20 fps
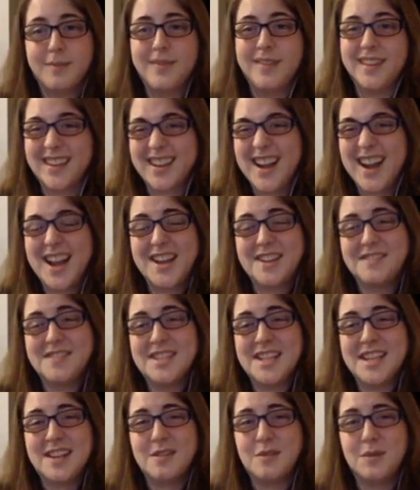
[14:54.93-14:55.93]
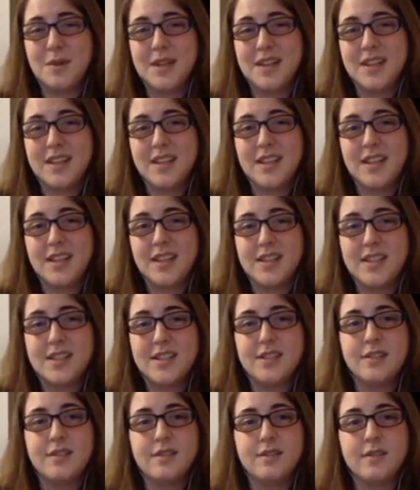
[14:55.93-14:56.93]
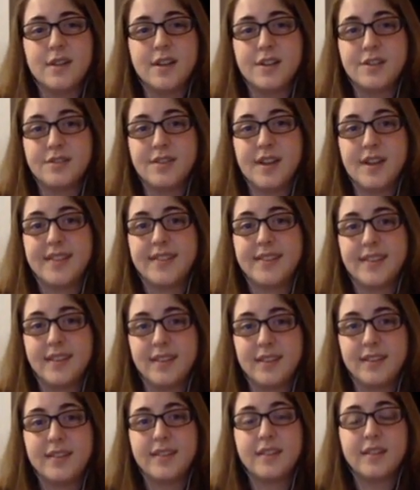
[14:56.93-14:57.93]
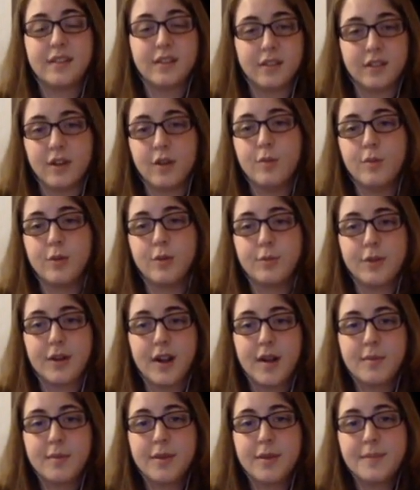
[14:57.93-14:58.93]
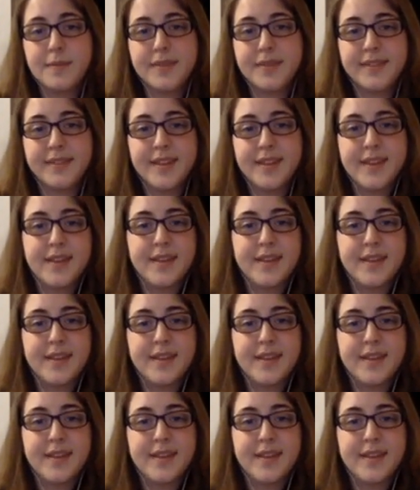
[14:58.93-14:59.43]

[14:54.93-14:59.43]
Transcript: The kind of data we need to address these global problems.